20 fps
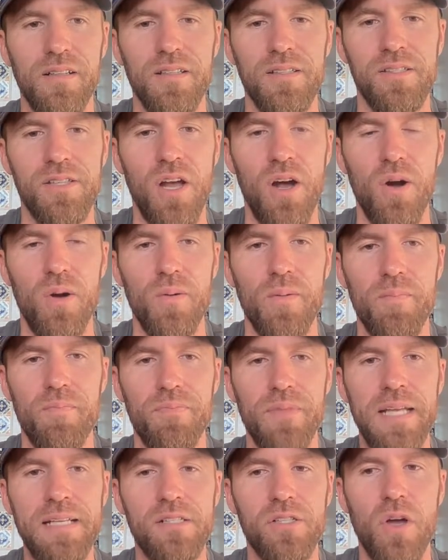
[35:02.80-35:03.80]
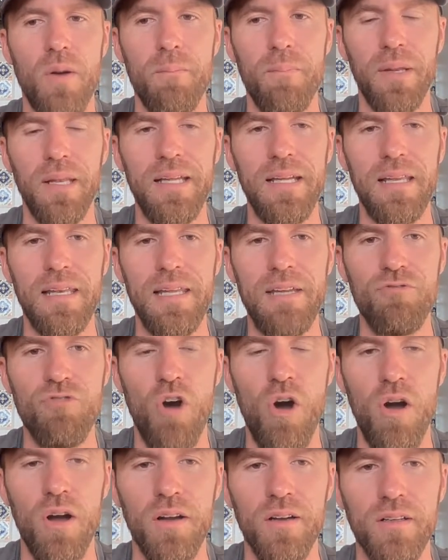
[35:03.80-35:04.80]
So it's completely
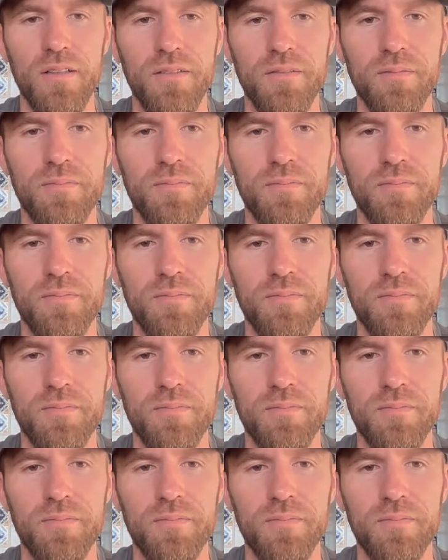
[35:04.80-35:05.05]
wrong.